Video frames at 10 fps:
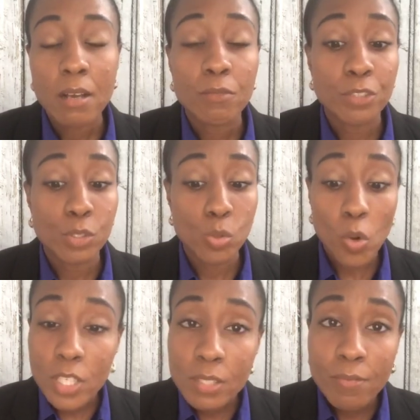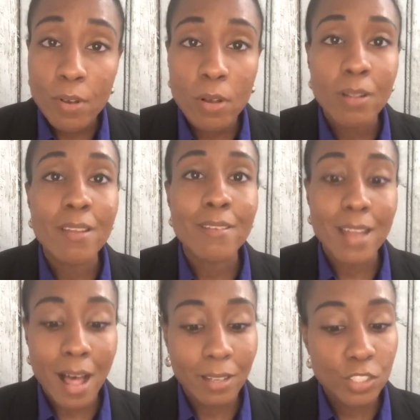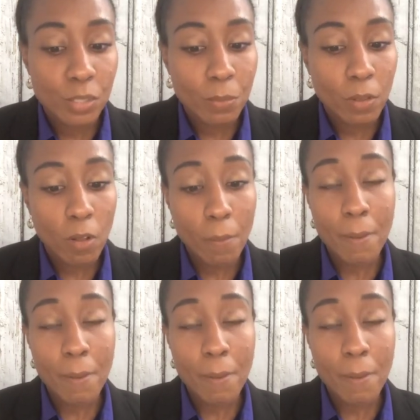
resourceful, knowledgeable,